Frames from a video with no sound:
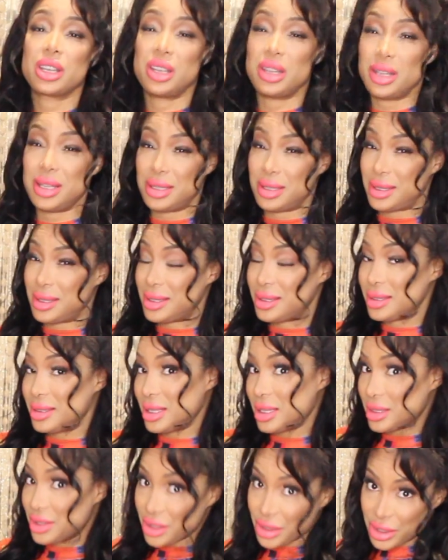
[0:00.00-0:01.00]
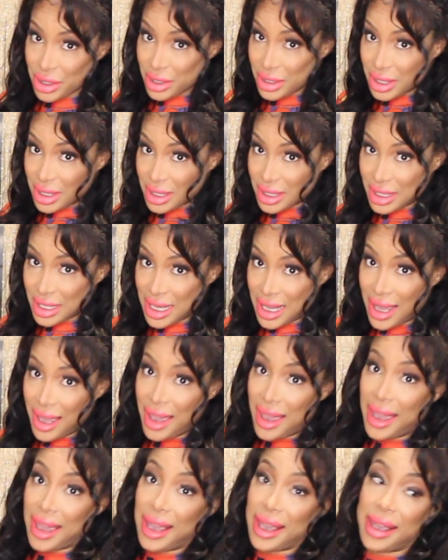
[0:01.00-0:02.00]
going to need scissors,
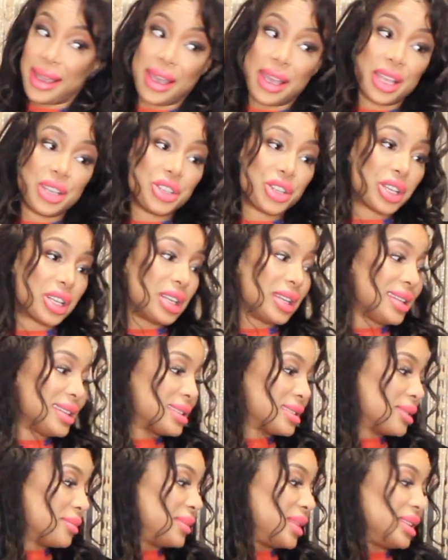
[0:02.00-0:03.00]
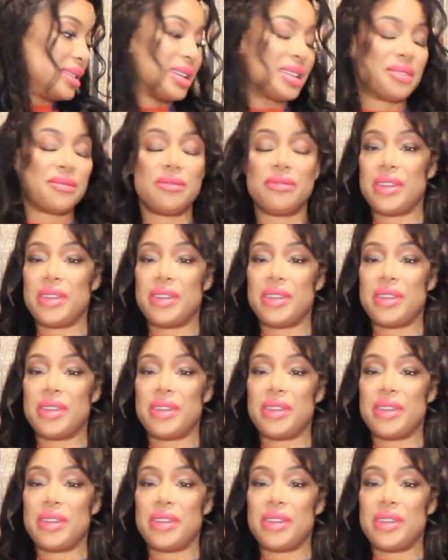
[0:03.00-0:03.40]
and you're going to need something that's